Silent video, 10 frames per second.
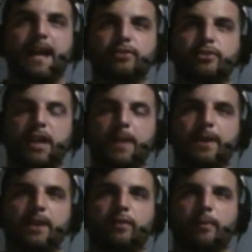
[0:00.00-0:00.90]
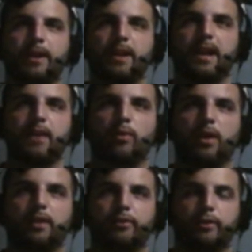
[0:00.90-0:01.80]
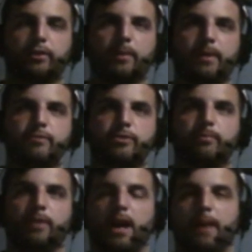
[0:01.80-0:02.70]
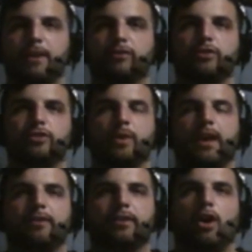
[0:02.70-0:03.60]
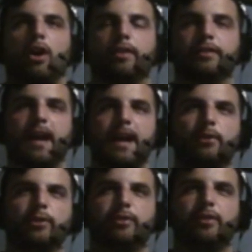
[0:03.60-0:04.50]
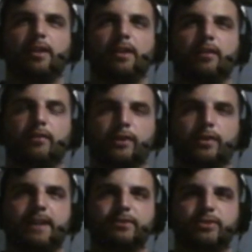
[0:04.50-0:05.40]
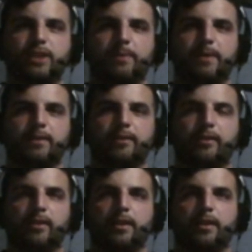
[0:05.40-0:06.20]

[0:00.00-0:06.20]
of Champions for Monday Night Raw. So it's going to be basically showcasing all the titles for Clash of Champions.